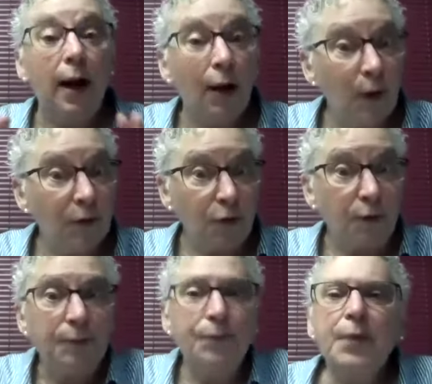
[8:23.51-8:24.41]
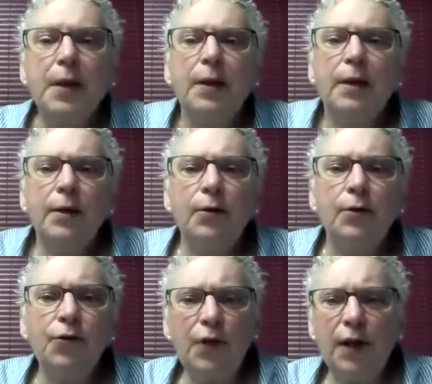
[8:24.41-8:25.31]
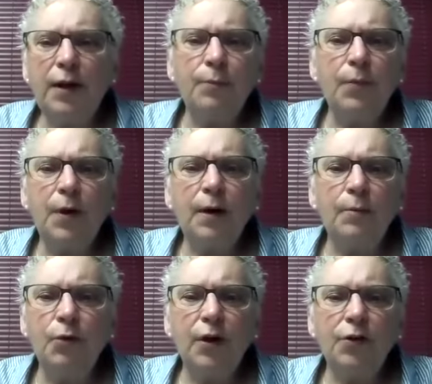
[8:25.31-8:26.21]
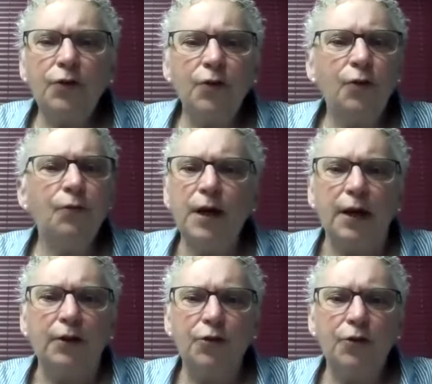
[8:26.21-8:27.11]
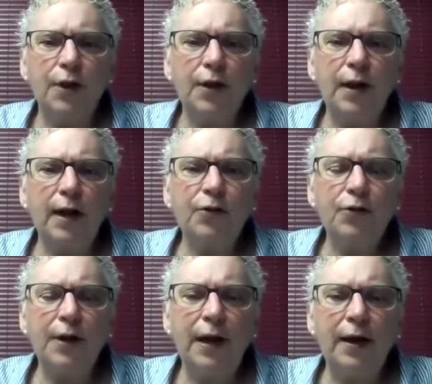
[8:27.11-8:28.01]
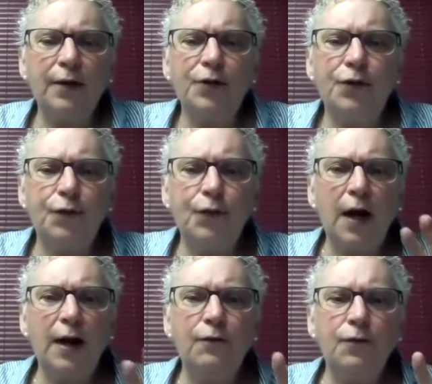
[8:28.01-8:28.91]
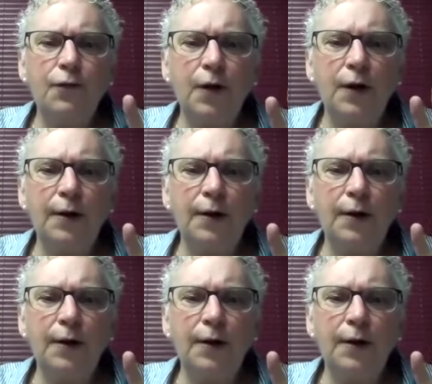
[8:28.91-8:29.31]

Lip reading: However, your study book is so rich that it actually has 5